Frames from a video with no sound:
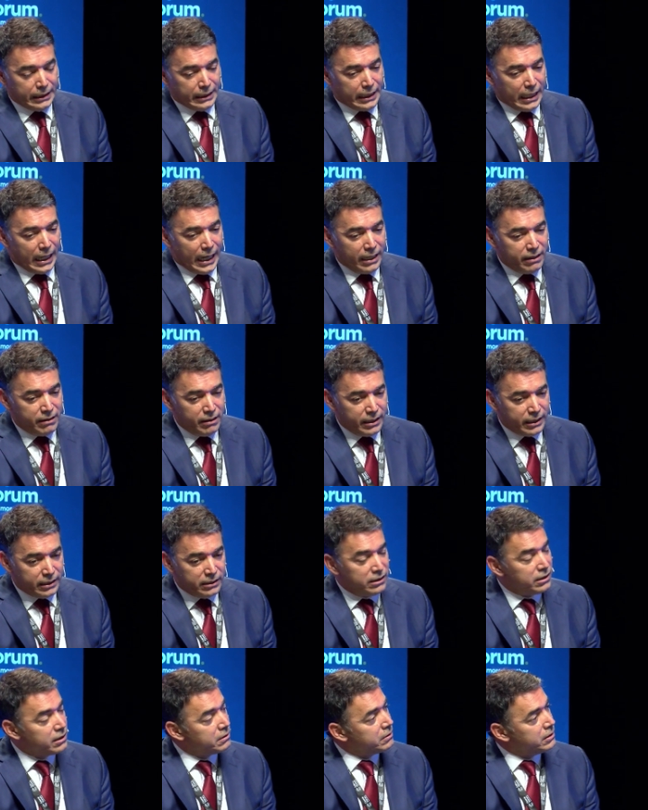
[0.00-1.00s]
I think
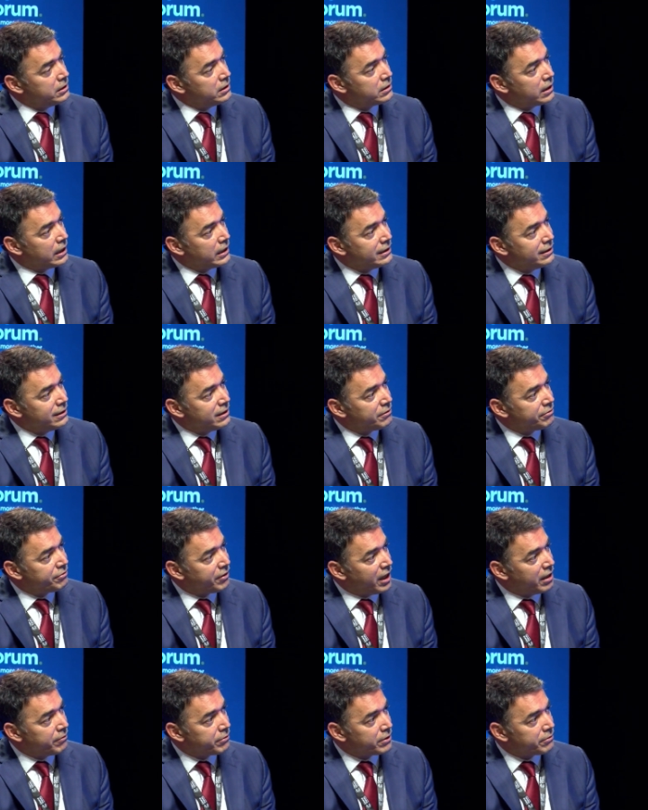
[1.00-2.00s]
I did a
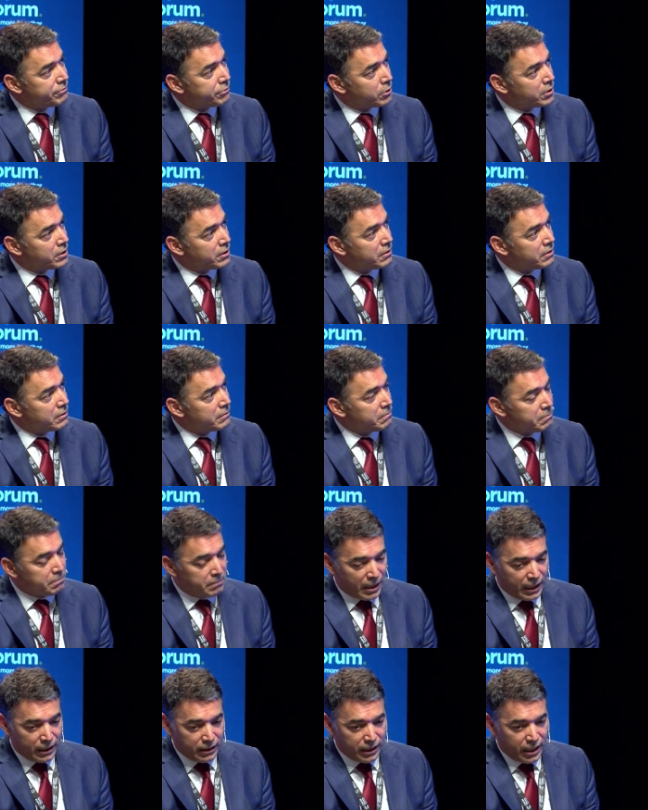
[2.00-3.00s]
favor for
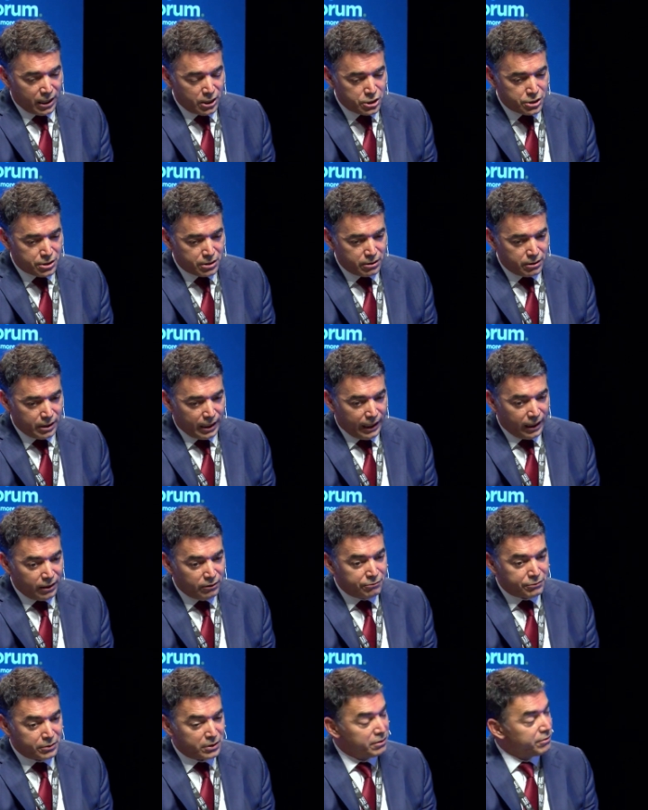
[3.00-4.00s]
my nation and
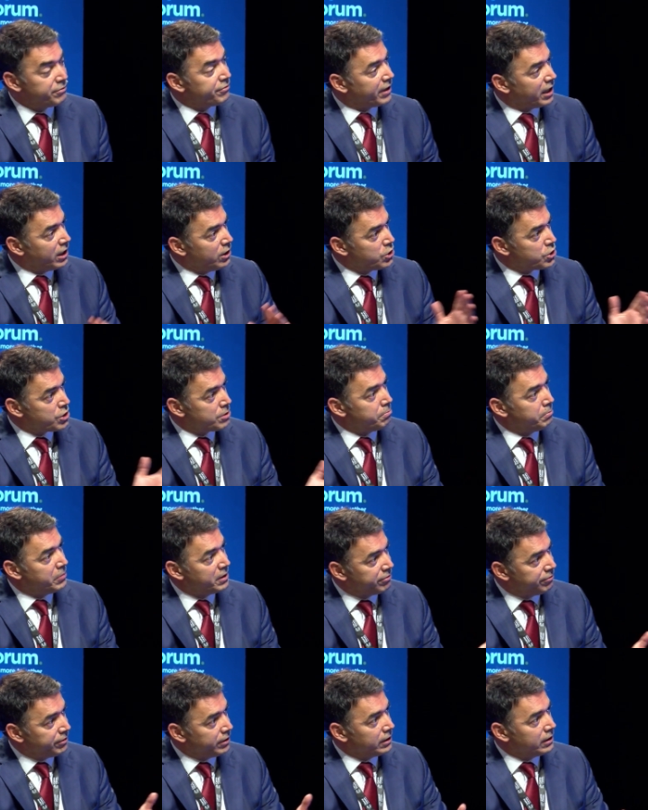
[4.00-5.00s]
for the friendship
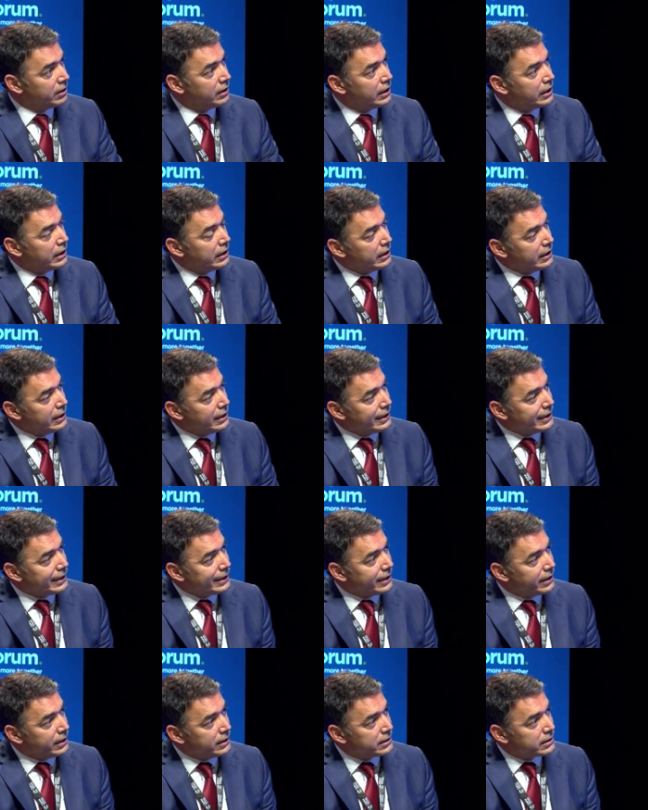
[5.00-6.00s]
between
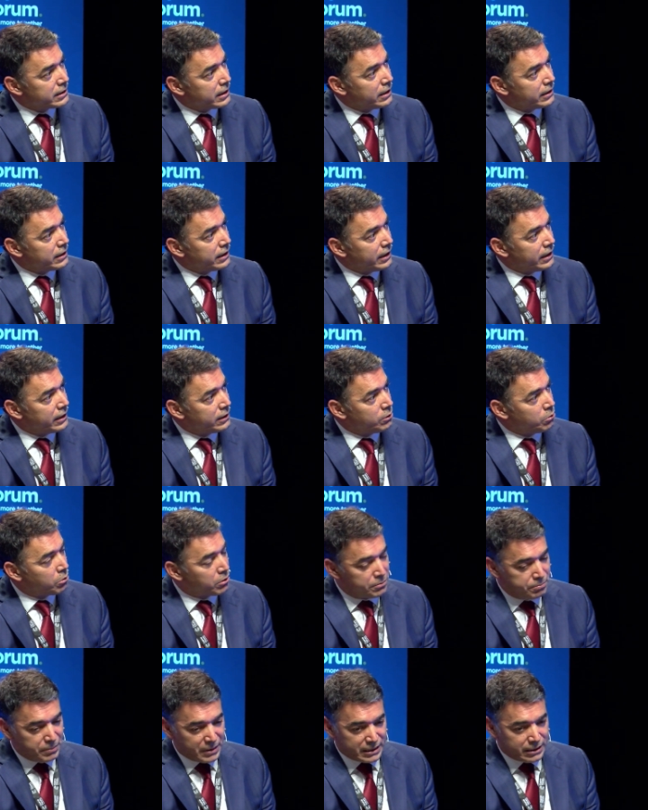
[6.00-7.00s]
Greece and North
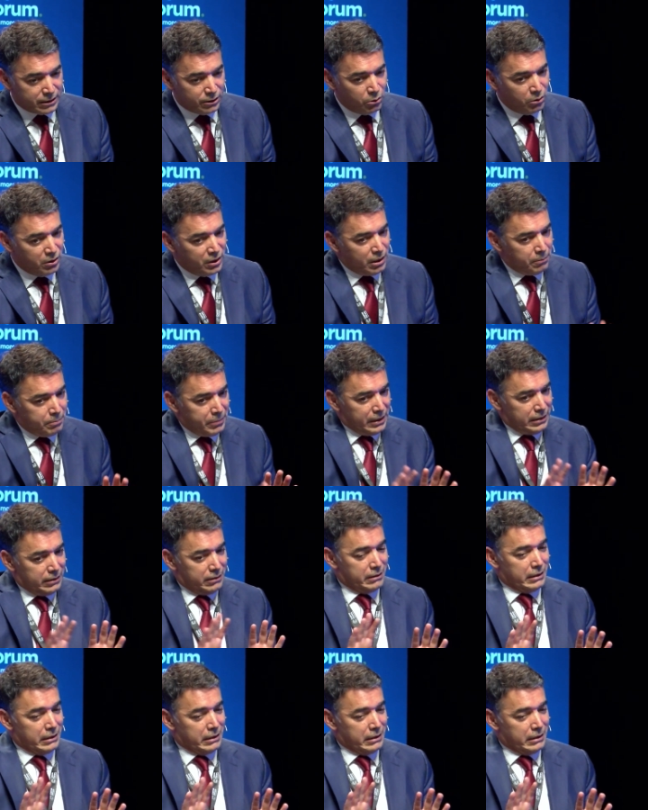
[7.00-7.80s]
Macedonia, but